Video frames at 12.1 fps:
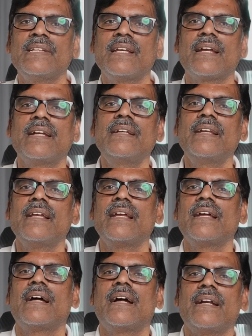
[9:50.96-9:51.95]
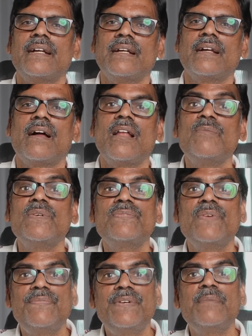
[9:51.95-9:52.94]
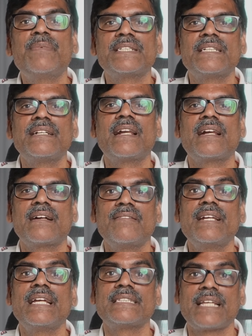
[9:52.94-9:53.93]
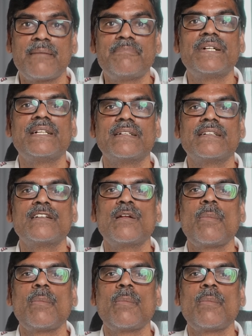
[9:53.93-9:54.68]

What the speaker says: right? And almost 50% recovery has happened.